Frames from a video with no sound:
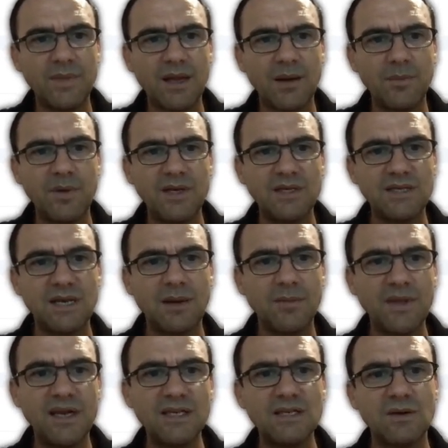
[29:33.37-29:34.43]
companies set up
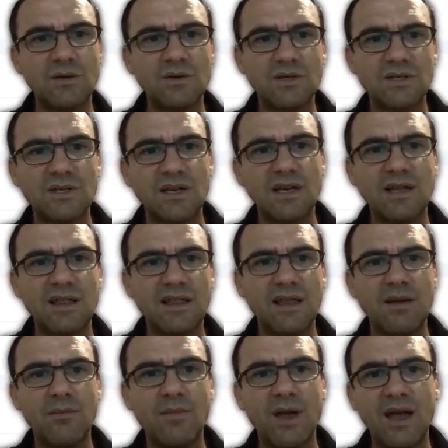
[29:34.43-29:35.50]
there, so I'll just select
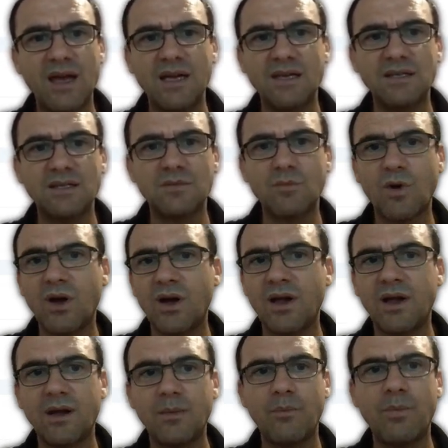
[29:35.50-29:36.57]
them as
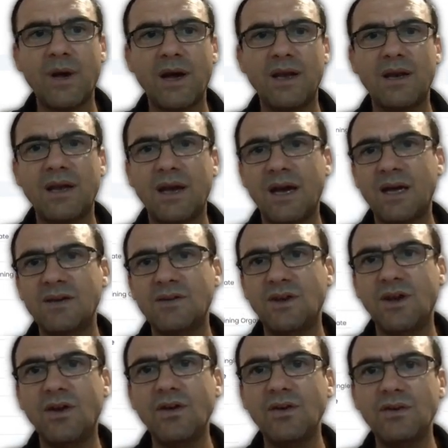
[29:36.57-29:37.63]
my partner
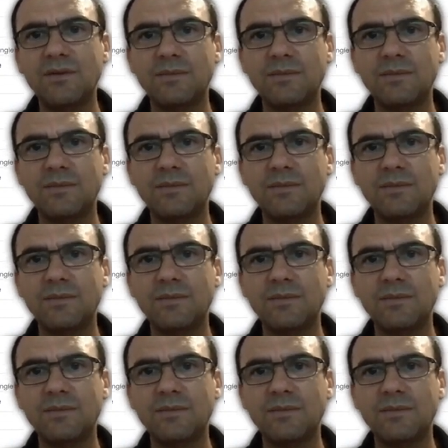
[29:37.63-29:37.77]
RTO.